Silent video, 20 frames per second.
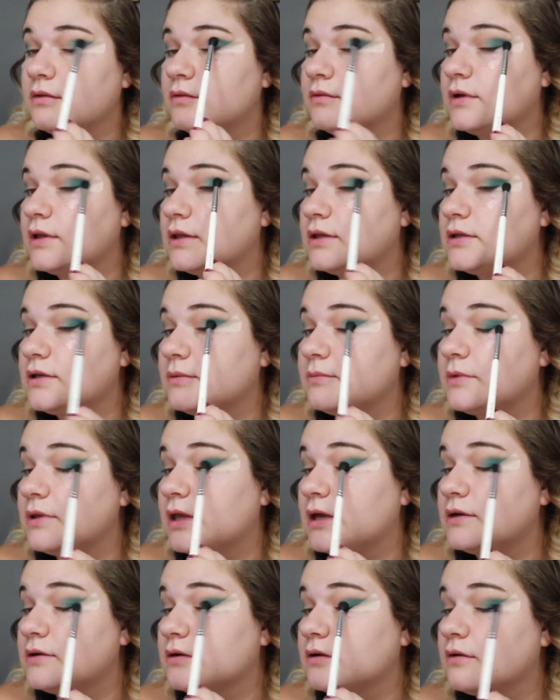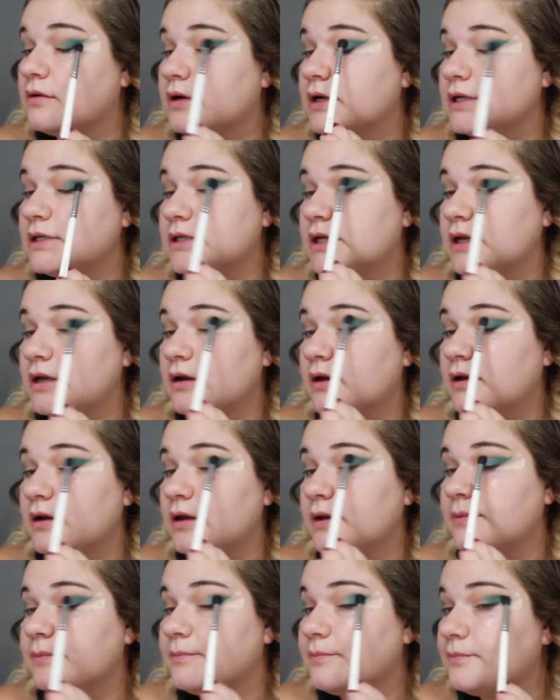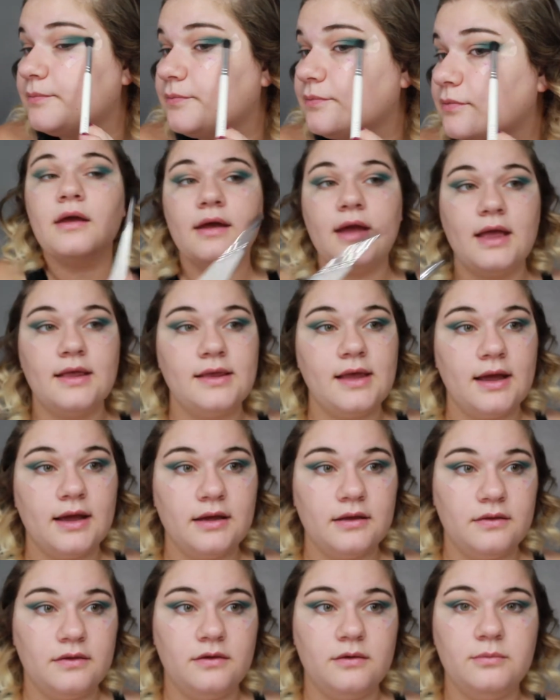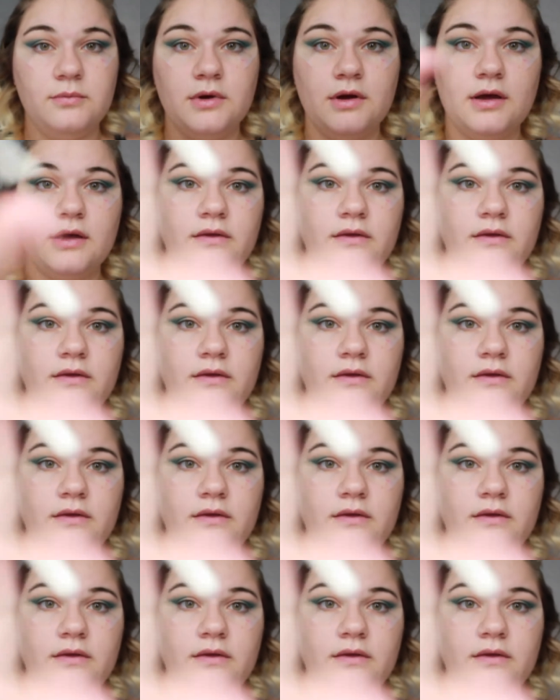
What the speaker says: with some of that turquoise shade on it. I guess I could zoom you